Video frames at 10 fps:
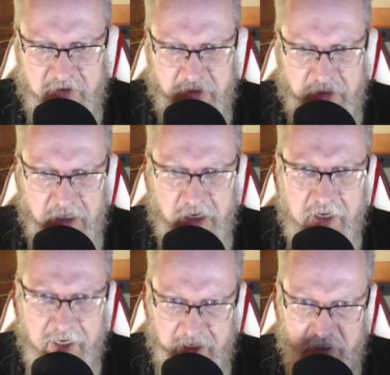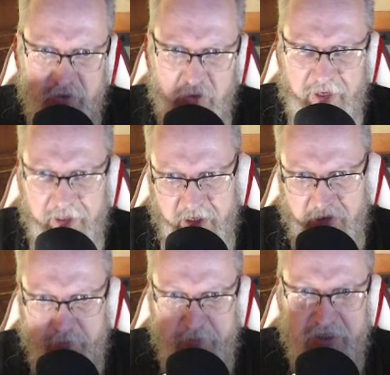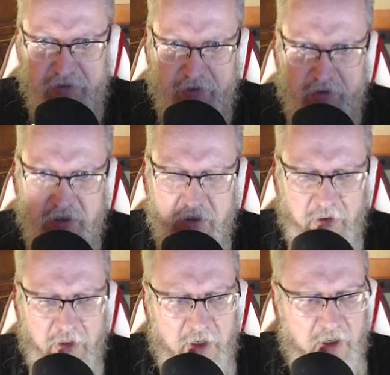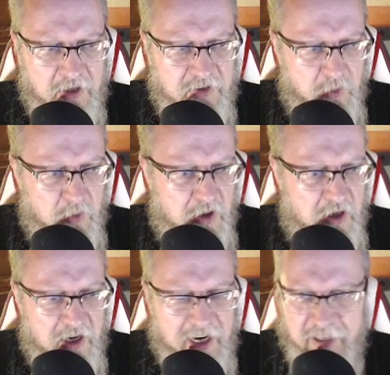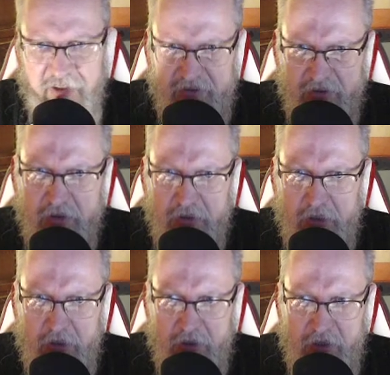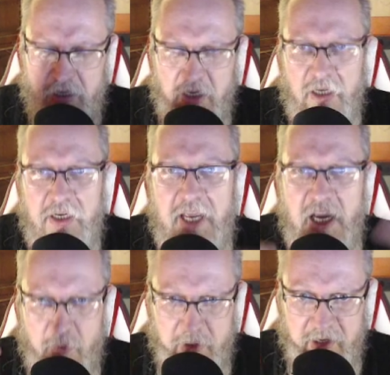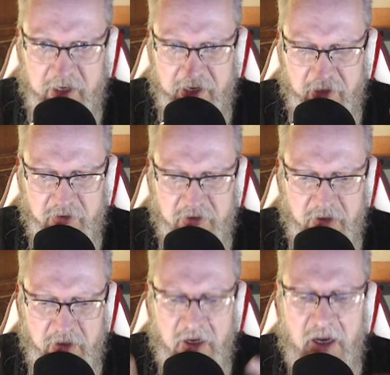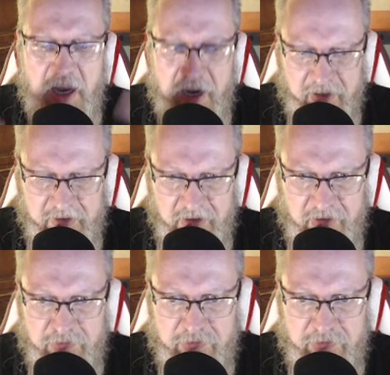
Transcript: lying, not that kind of metaphorical, as it were, innocent lie. Now we encounter active